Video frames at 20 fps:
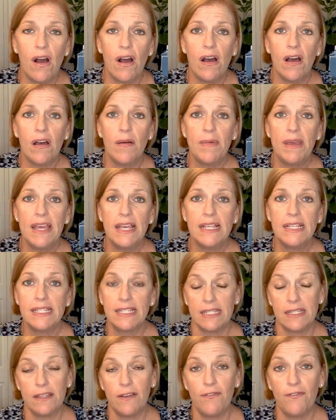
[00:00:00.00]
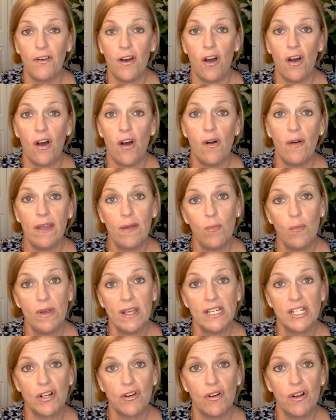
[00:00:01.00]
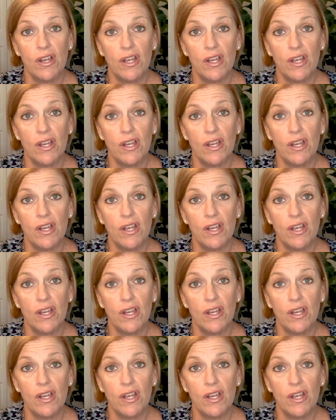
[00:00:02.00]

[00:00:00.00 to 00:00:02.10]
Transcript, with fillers: um, is the fall and winter